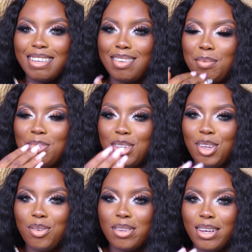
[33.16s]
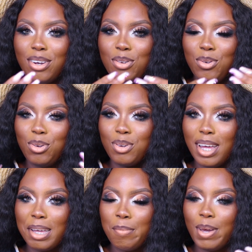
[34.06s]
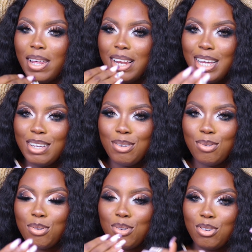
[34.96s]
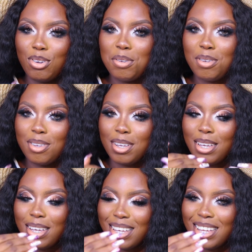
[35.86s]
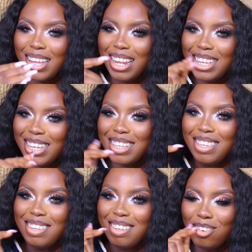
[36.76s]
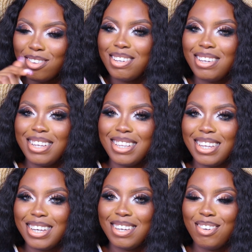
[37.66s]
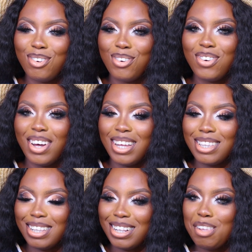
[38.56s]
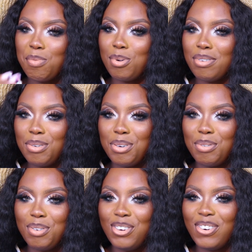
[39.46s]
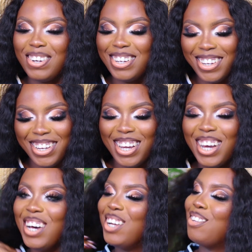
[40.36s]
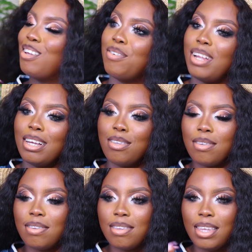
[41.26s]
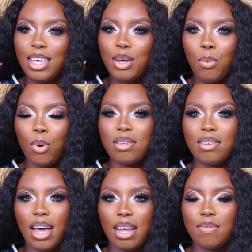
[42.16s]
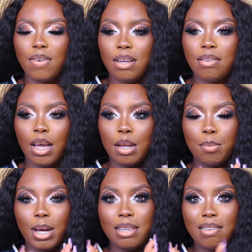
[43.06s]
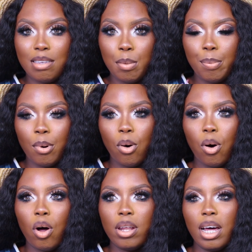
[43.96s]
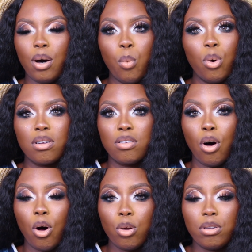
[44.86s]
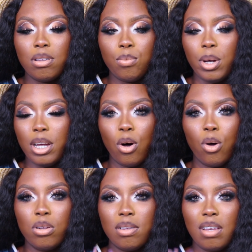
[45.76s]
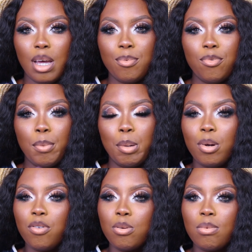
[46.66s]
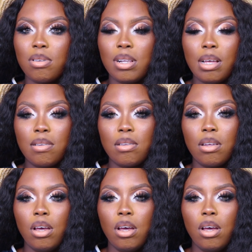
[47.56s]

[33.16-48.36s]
as I'm seeing you now, you know you like me and I like you too, so just click it there, you know, and let's proceed with the video. So if you like to see what I advise and my tip that works all the way, all the time for my perfumes to last